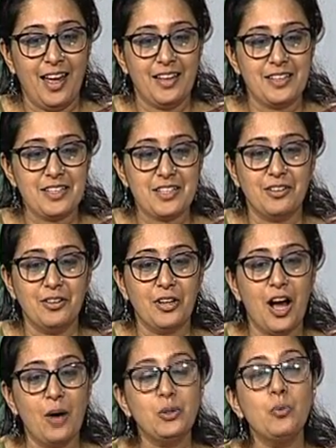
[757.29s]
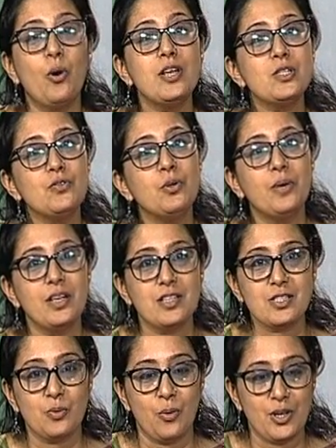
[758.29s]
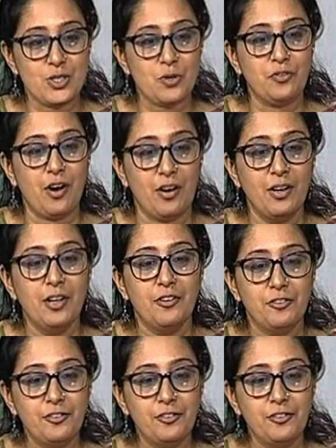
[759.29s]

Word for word: and uh, how the voice of the wind is the voice of our